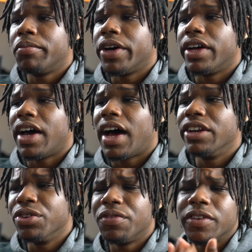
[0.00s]
but I
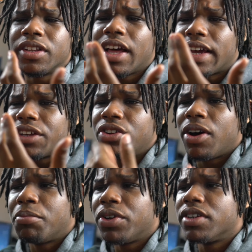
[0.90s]
do feel like, you know,
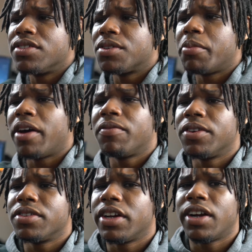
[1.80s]
I put in some
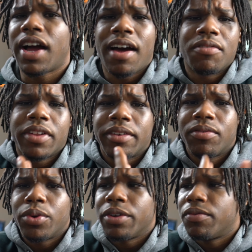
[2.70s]
effort there. I have like
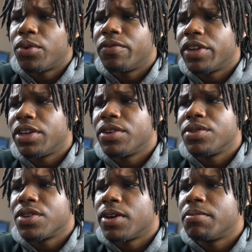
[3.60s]
forty-four
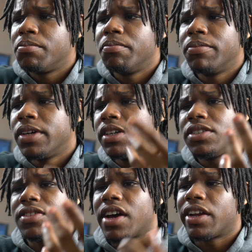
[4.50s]
videos up.
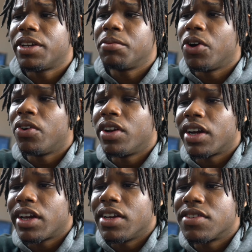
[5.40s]
Just gotta keep going, I
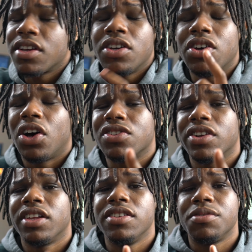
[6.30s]
guess. Also,
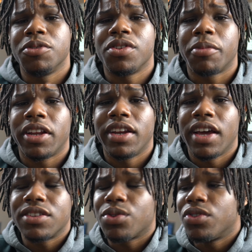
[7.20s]
that leads me to my
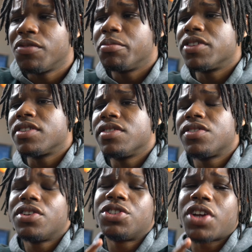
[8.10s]
next order of
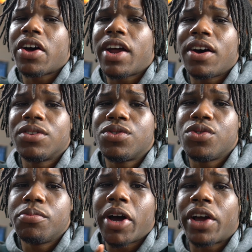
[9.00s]
business. Shout out
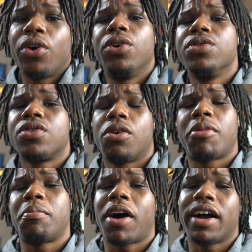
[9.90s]
to my co-host on
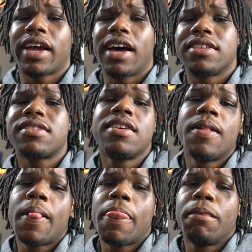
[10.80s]
my podcast.
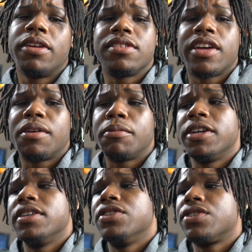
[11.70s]
His name
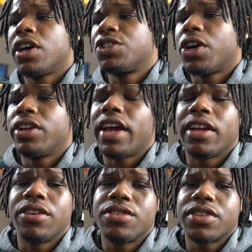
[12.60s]
is Tashaun
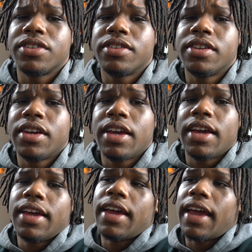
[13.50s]
Anderson,
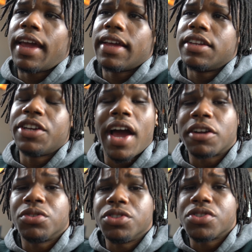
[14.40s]
and he
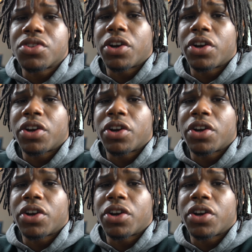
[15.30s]
actually just